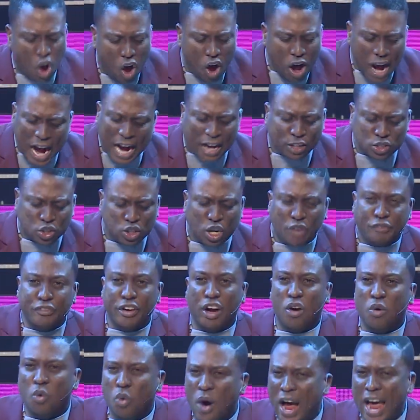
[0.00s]
go out of
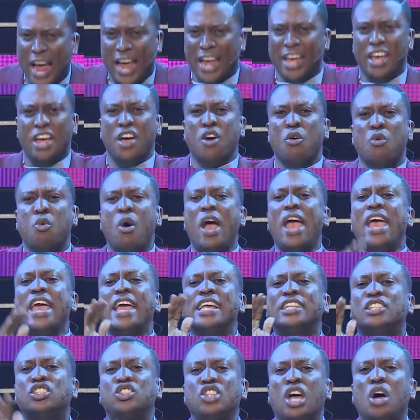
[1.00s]
your way where
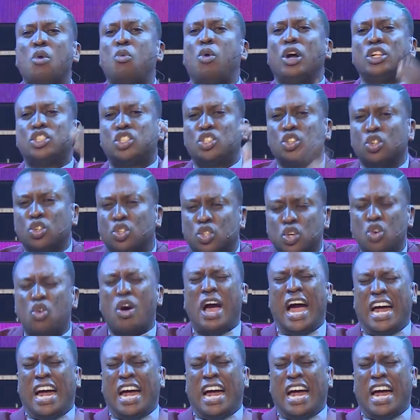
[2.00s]
it's not what you do